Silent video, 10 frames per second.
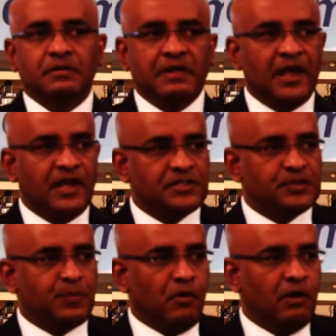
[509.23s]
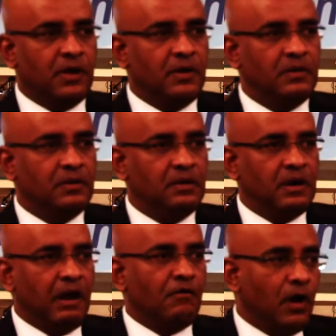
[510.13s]
diaspora
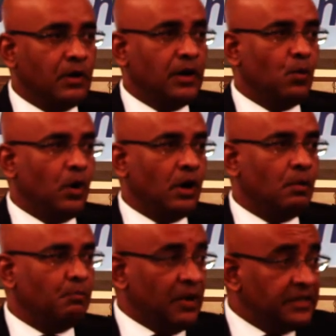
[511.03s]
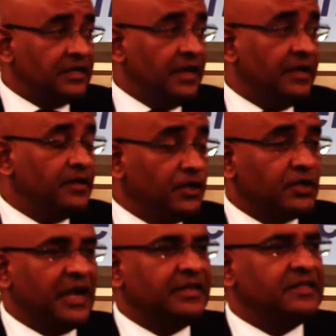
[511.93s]
around the world, but in the
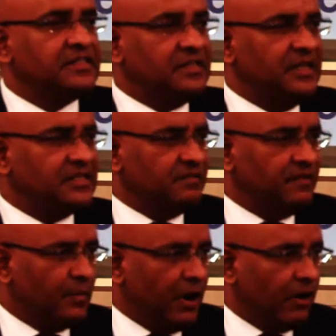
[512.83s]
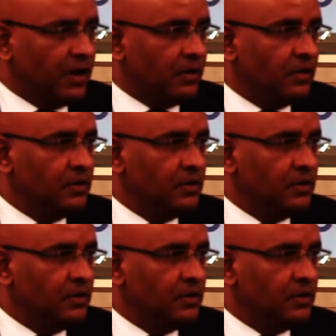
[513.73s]
United States of America.